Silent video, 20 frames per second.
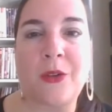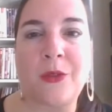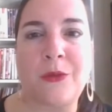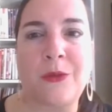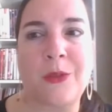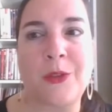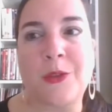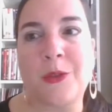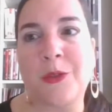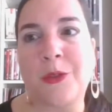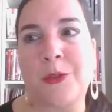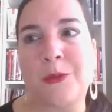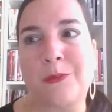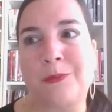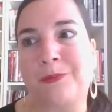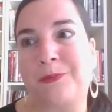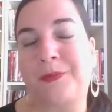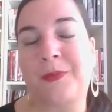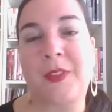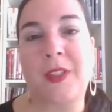
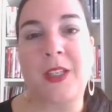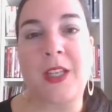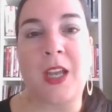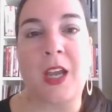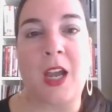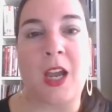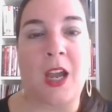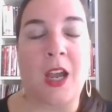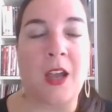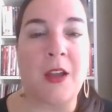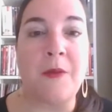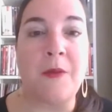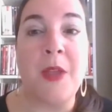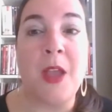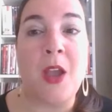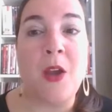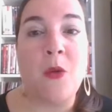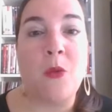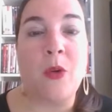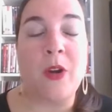through
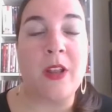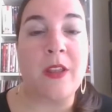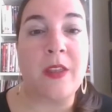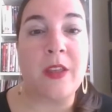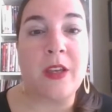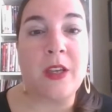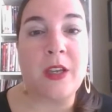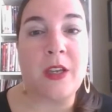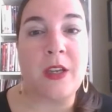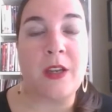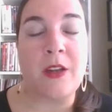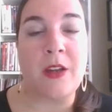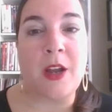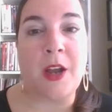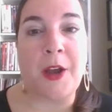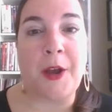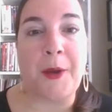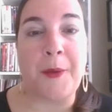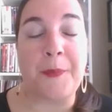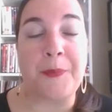one of
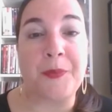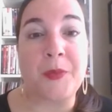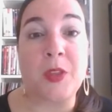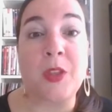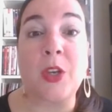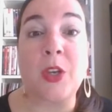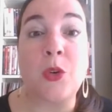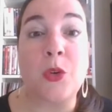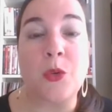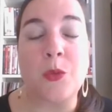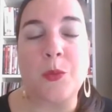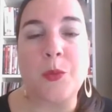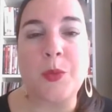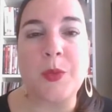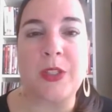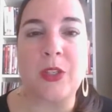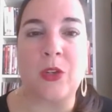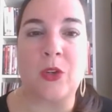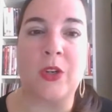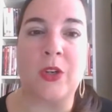the
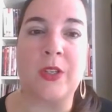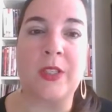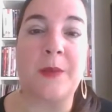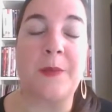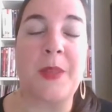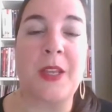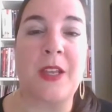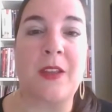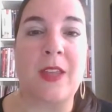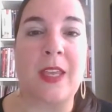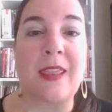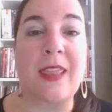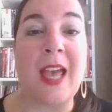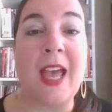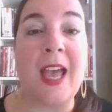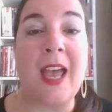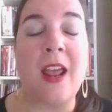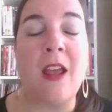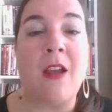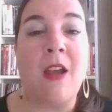groups or something like
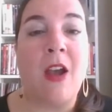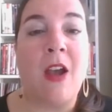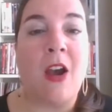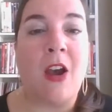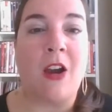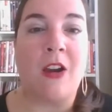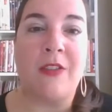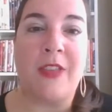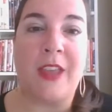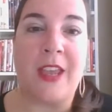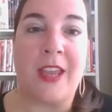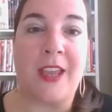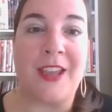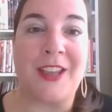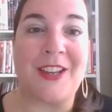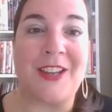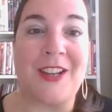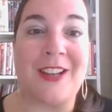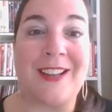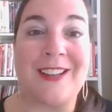that? Are
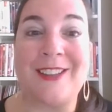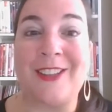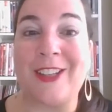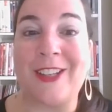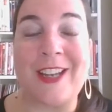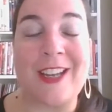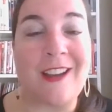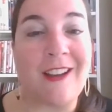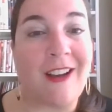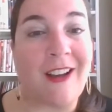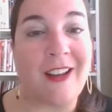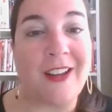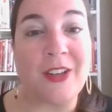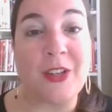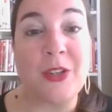they looking on